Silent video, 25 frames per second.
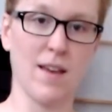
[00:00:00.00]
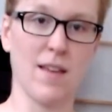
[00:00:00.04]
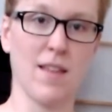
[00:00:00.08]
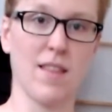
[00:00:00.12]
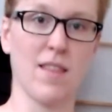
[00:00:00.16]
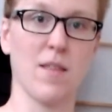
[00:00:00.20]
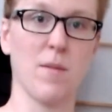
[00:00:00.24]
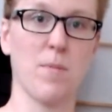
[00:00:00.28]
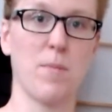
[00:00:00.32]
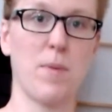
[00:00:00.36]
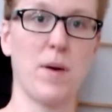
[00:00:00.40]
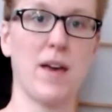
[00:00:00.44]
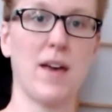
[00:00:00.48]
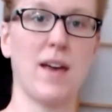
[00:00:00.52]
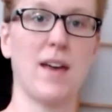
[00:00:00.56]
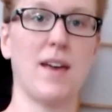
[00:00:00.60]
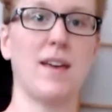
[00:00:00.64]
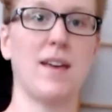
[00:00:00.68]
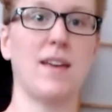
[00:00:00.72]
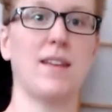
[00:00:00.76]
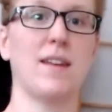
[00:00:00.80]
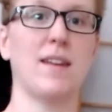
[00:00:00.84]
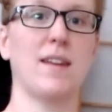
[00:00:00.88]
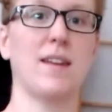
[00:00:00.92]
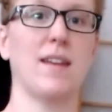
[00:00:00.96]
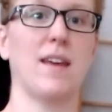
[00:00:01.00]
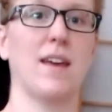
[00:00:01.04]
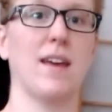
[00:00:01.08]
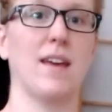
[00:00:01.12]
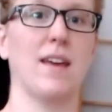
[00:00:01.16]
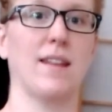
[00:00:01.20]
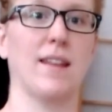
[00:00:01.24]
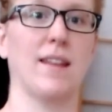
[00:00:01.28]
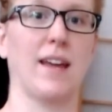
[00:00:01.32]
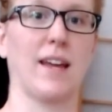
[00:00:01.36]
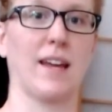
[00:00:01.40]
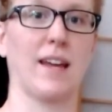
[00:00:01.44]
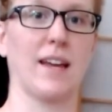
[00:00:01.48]
the pen
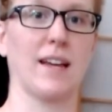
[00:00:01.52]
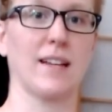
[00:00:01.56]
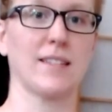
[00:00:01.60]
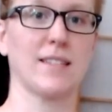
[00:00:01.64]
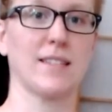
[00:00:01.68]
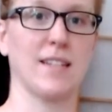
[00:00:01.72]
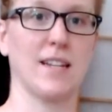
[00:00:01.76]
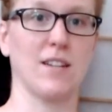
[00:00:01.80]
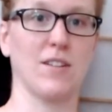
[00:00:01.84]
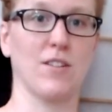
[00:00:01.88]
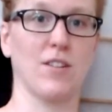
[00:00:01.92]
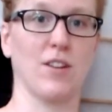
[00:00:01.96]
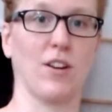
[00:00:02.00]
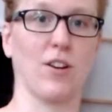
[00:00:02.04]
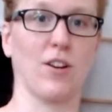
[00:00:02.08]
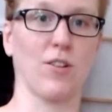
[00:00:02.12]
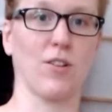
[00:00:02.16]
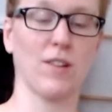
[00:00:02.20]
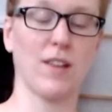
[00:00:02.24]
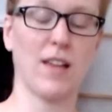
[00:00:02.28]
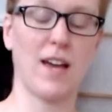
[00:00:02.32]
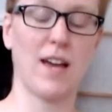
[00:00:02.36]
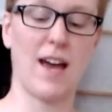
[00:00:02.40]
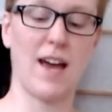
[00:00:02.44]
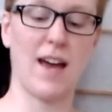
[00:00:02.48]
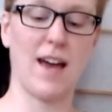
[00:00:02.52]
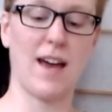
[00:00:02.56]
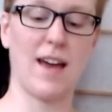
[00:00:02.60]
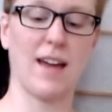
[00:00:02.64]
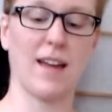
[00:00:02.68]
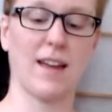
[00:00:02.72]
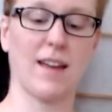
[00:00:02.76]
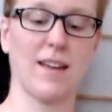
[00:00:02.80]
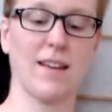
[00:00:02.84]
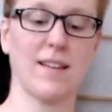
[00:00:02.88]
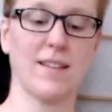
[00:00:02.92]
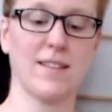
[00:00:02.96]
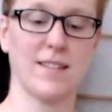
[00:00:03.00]
and like extending your
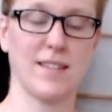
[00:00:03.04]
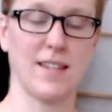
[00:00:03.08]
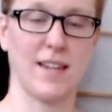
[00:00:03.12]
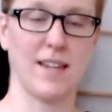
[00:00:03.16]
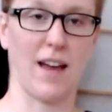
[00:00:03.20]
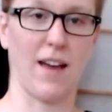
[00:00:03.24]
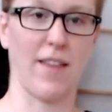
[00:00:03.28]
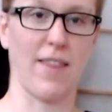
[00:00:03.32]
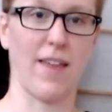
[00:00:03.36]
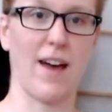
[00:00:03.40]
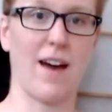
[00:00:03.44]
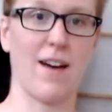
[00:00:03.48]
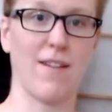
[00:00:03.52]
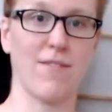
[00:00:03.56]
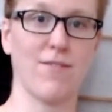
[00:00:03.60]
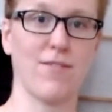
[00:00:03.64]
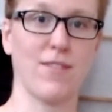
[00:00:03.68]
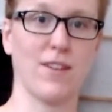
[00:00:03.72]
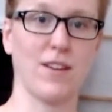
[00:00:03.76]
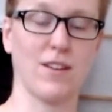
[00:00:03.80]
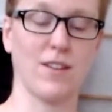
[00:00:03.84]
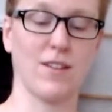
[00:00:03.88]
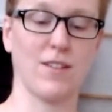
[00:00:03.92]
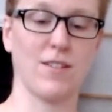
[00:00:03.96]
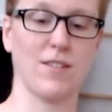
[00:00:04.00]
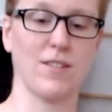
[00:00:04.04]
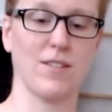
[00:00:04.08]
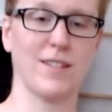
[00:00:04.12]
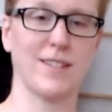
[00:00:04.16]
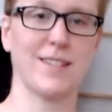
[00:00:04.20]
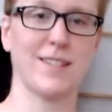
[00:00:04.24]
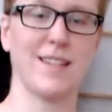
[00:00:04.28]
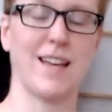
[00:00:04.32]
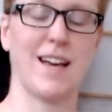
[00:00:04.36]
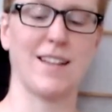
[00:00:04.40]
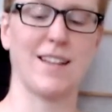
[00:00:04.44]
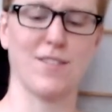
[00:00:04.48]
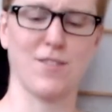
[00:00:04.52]
leg, see how that feels.
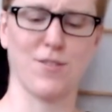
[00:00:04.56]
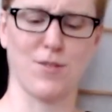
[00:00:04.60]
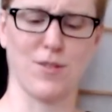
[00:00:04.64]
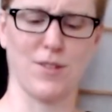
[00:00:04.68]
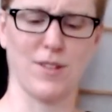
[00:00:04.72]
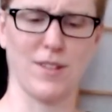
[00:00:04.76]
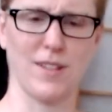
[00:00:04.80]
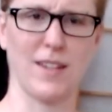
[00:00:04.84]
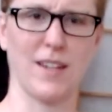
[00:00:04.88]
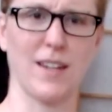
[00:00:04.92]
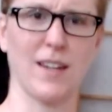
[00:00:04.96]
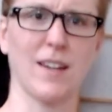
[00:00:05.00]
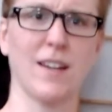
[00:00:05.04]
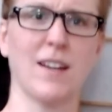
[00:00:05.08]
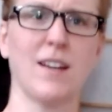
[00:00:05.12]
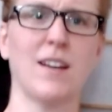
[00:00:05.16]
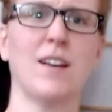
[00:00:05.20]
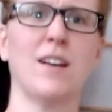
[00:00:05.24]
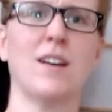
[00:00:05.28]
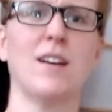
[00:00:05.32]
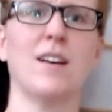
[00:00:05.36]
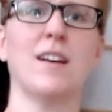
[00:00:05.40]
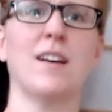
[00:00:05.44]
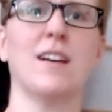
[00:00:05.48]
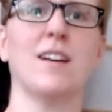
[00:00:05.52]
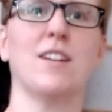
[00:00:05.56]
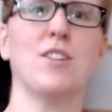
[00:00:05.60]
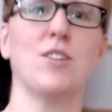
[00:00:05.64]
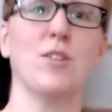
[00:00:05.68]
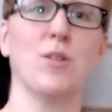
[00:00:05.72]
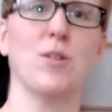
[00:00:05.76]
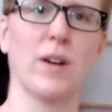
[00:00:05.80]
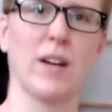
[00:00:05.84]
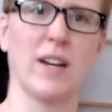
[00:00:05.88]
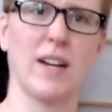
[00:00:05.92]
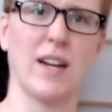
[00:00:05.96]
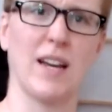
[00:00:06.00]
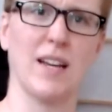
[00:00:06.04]
That's really
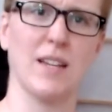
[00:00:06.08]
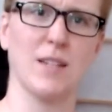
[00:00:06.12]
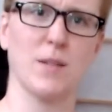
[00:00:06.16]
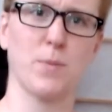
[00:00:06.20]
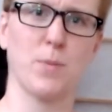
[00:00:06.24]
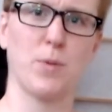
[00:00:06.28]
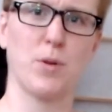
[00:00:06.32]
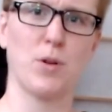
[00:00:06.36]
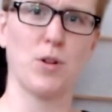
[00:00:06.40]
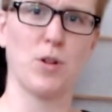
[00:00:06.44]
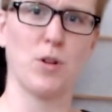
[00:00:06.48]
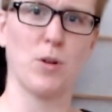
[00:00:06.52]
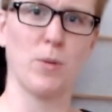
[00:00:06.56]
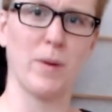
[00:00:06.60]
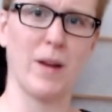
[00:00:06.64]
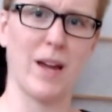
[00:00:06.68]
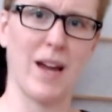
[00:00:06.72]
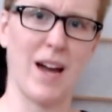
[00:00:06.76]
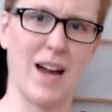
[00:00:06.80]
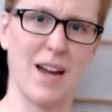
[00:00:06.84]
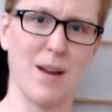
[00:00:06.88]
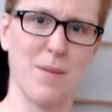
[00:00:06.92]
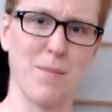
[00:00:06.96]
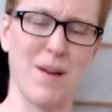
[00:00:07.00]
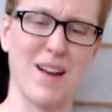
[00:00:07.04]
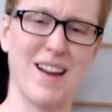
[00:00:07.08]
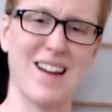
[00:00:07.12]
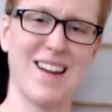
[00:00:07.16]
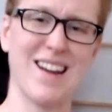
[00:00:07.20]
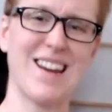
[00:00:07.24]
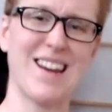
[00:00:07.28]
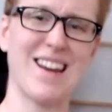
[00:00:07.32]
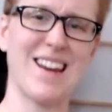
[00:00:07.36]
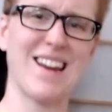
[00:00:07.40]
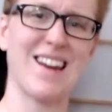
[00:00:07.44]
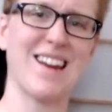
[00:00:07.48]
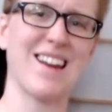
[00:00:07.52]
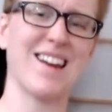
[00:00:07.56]
doing a nice pull behind my
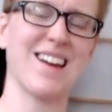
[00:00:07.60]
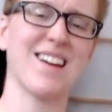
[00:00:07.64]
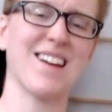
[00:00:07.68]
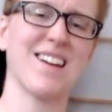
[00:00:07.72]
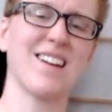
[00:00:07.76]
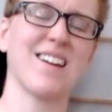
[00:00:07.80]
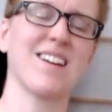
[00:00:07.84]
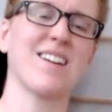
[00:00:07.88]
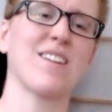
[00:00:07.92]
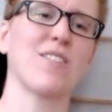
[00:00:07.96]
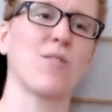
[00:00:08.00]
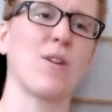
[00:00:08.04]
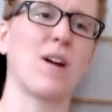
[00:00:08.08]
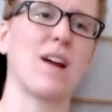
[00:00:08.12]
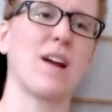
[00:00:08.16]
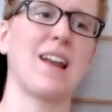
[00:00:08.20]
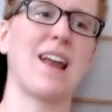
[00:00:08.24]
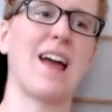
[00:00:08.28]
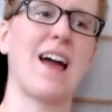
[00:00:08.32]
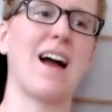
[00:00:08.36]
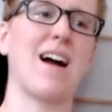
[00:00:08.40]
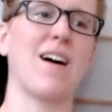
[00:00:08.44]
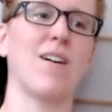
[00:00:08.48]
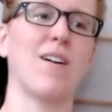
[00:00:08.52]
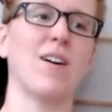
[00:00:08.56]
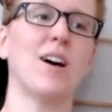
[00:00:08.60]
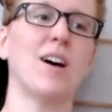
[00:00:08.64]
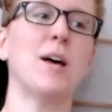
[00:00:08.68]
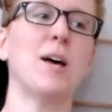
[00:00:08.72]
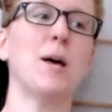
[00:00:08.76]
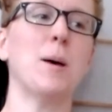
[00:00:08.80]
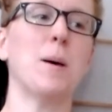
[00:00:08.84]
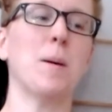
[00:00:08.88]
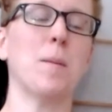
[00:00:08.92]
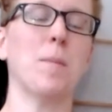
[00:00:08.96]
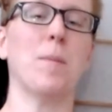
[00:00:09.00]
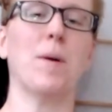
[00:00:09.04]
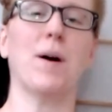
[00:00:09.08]
knee right now.
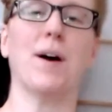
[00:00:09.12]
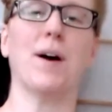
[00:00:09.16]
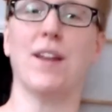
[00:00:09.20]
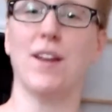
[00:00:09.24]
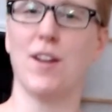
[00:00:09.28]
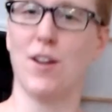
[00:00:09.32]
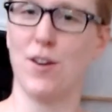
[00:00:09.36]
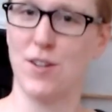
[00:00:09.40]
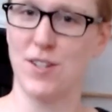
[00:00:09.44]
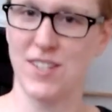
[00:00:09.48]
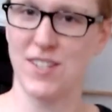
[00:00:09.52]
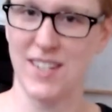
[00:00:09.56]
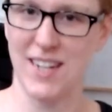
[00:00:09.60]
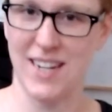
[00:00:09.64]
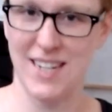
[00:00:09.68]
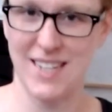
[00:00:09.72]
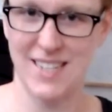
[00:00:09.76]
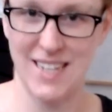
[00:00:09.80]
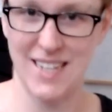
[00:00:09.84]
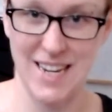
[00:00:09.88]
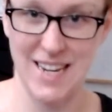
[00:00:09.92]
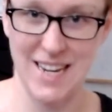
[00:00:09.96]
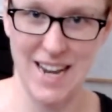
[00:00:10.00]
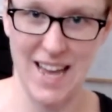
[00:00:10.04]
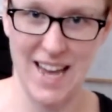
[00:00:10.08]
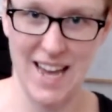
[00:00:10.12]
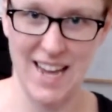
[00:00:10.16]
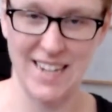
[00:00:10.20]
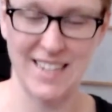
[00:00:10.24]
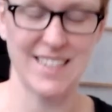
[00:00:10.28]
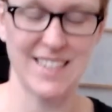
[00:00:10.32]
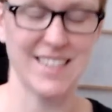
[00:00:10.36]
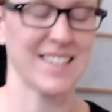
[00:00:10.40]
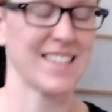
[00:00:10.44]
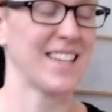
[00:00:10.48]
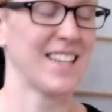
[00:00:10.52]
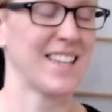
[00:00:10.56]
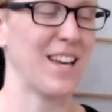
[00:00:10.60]
But notice that I said
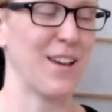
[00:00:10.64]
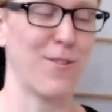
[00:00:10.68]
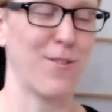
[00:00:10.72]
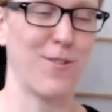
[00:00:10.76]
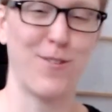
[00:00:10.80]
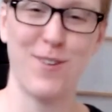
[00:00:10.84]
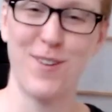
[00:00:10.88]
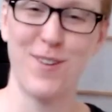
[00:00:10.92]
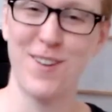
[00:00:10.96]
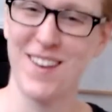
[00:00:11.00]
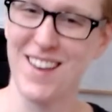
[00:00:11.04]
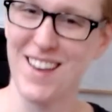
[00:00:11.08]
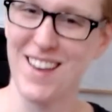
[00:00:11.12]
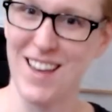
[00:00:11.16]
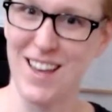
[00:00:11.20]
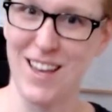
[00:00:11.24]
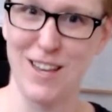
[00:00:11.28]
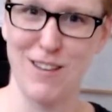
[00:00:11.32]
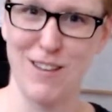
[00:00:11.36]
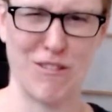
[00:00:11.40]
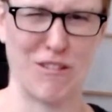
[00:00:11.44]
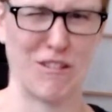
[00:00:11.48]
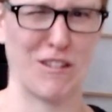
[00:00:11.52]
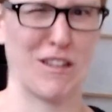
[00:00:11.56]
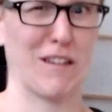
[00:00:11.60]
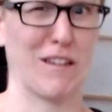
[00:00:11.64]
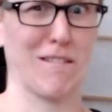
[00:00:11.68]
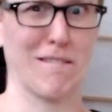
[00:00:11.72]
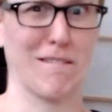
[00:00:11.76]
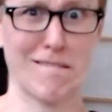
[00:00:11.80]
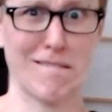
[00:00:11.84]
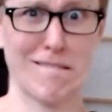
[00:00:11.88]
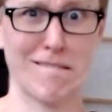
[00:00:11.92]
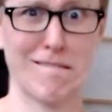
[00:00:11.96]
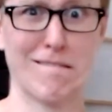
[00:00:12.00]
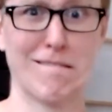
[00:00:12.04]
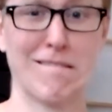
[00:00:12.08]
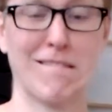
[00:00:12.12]
nice. If you're like,
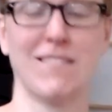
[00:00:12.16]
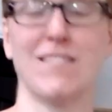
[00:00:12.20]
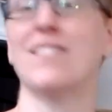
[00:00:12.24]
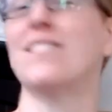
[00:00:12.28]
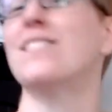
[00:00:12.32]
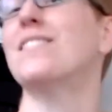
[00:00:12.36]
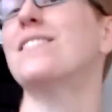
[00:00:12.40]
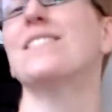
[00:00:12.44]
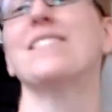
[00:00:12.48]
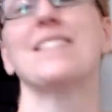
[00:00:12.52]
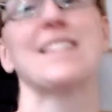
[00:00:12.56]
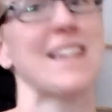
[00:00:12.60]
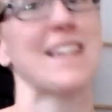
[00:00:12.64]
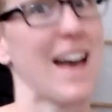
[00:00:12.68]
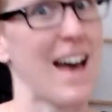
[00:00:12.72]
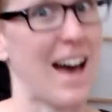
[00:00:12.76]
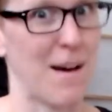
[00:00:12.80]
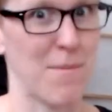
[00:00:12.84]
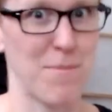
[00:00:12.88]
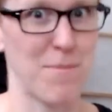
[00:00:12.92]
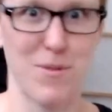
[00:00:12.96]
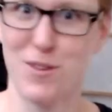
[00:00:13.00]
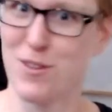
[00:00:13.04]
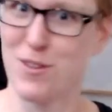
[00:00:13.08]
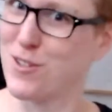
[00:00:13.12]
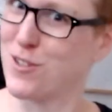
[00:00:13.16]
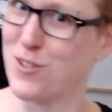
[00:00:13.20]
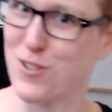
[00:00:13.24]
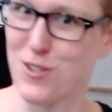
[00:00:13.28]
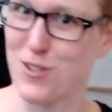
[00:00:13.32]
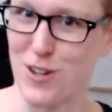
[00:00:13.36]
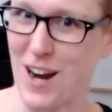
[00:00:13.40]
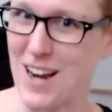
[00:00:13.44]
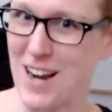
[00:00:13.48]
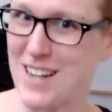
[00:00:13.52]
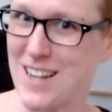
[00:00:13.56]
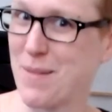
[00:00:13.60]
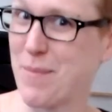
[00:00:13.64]
oh, stop,
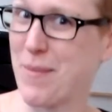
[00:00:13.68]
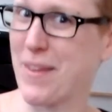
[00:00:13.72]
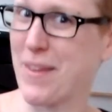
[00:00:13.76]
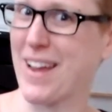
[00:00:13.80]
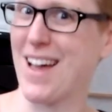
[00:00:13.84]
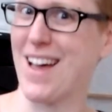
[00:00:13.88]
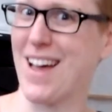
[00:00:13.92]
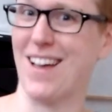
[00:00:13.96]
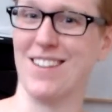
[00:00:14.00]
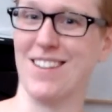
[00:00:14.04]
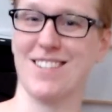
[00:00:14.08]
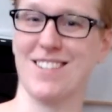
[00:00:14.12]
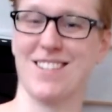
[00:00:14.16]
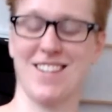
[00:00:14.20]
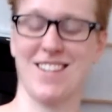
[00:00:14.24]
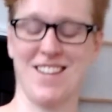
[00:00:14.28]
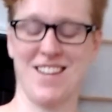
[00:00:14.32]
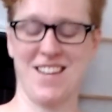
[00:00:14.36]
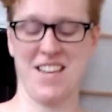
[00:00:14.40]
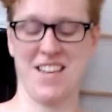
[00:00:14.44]
try something else.